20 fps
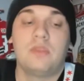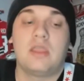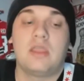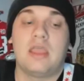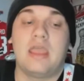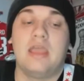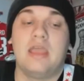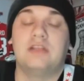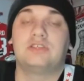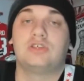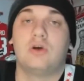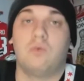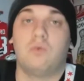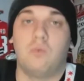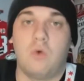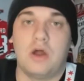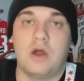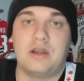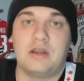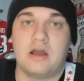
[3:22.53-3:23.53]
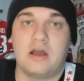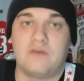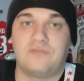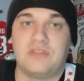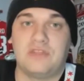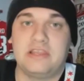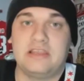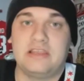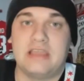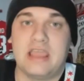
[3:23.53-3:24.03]
It's a 1
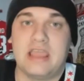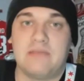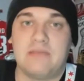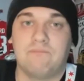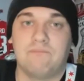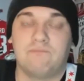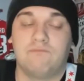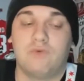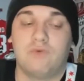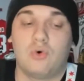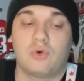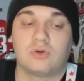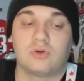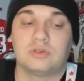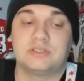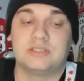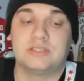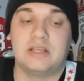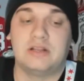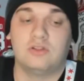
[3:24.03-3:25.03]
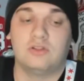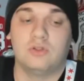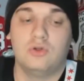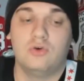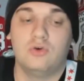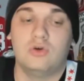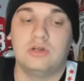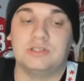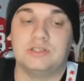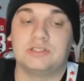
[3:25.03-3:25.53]
0 game for St.
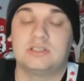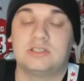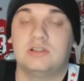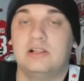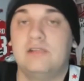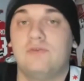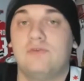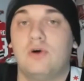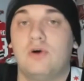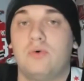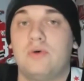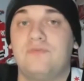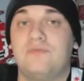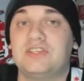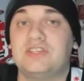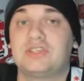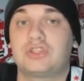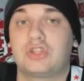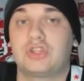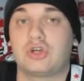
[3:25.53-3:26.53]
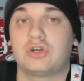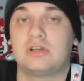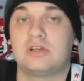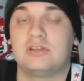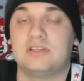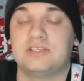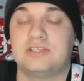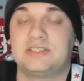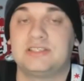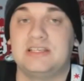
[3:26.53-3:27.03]
Louis. Leivo with his third
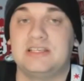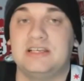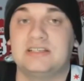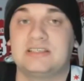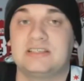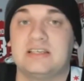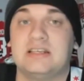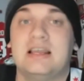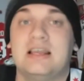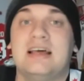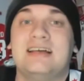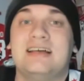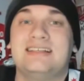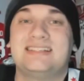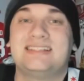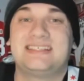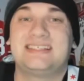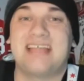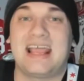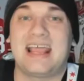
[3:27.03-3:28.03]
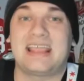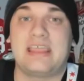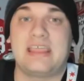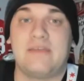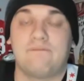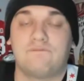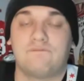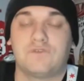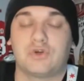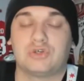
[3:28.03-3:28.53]
of the season, second
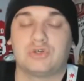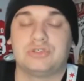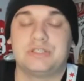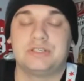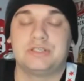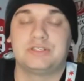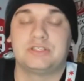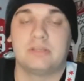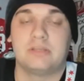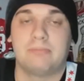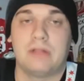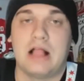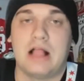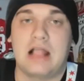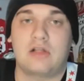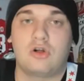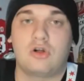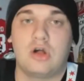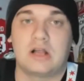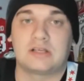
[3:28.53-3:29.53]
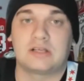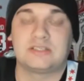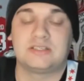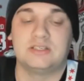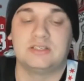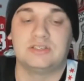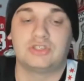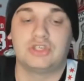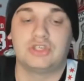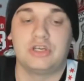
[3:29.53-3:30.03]
versus the Blackhawks
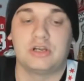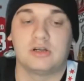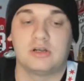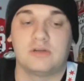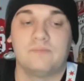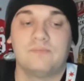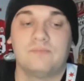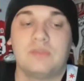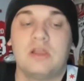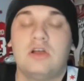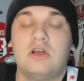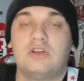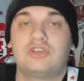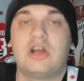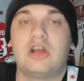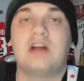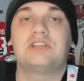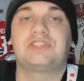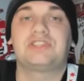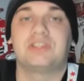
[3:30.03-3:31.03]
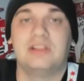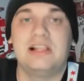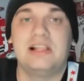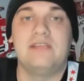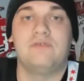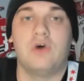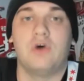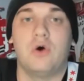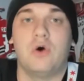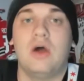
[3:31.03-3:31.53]
this year. Josh
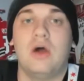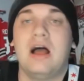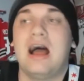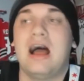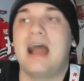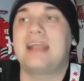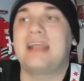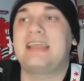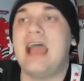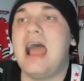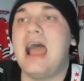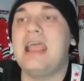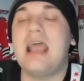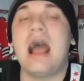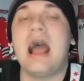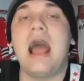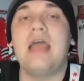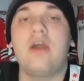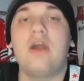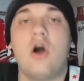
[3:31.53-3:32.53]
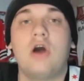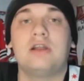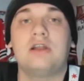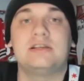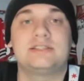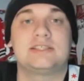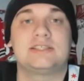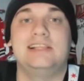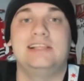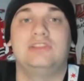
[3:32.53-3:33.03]
Leivo, a guy I
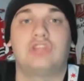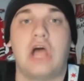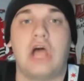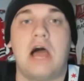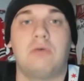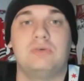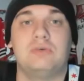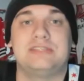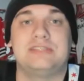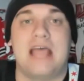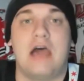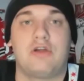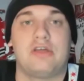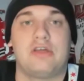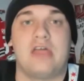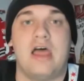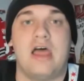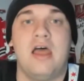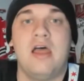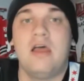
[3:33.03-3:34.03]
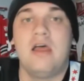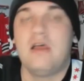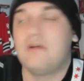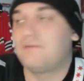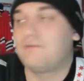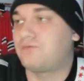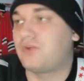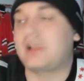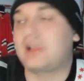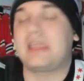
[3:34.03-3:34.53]
honestly thought was out of the
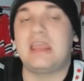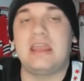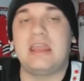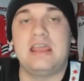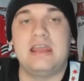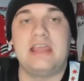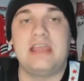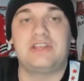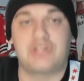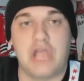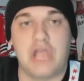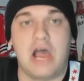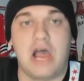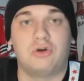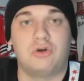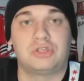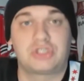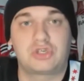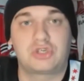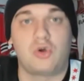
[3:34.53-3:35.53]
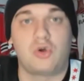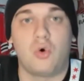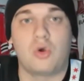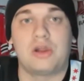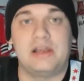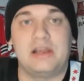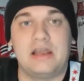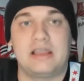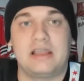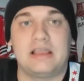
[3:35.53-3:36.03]
freaking NHL
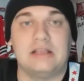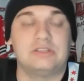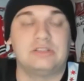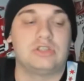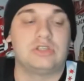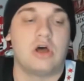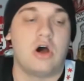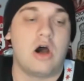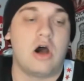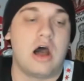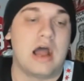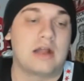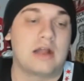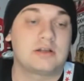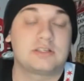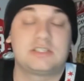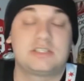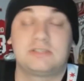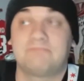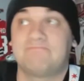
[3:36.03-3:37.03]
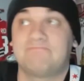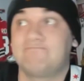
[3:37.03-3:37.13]
scoring against the Hawks,